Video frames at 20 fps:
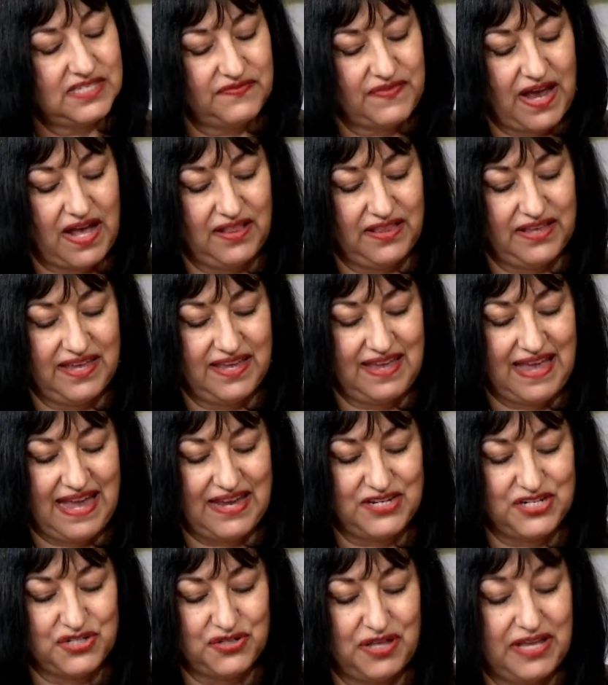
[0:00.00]
Valley
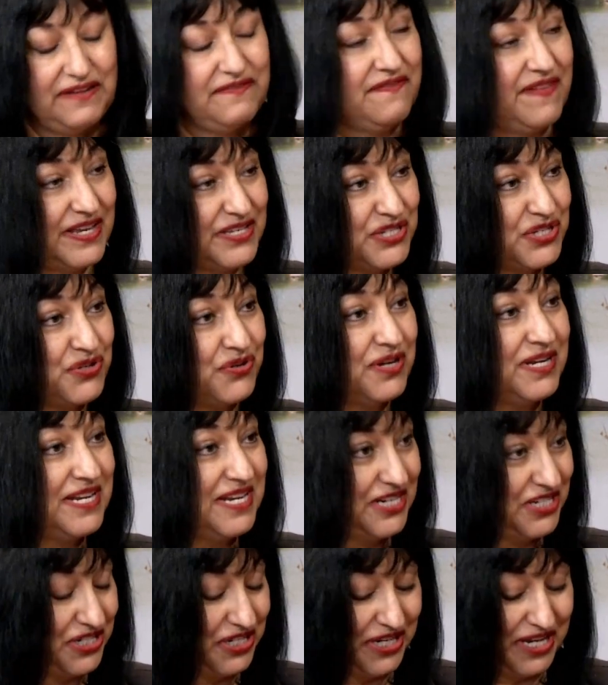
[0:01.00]
Angel Investor
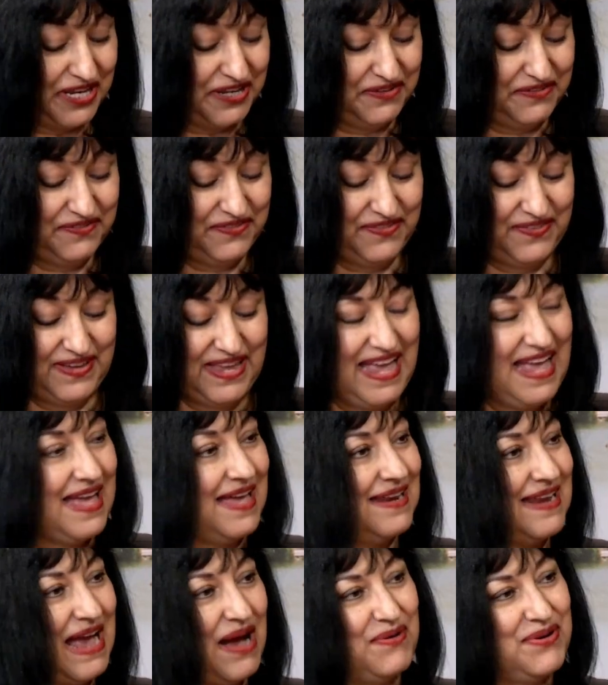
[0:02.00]
Initiative and
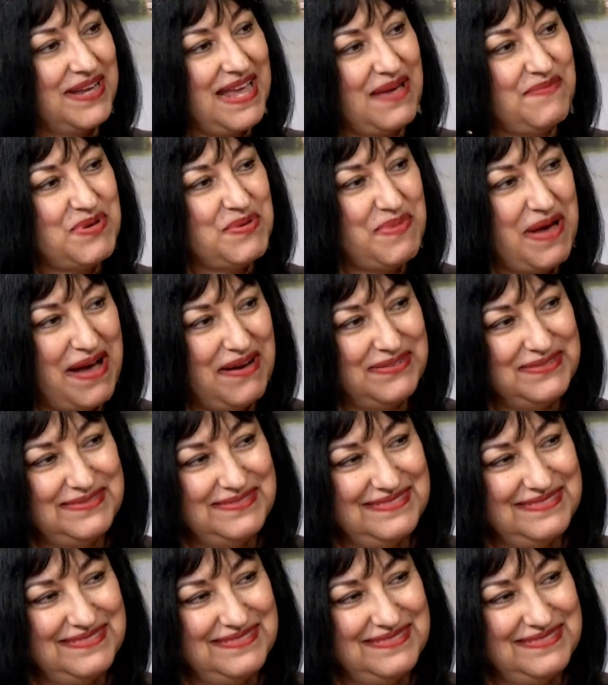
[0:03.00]
how it came about.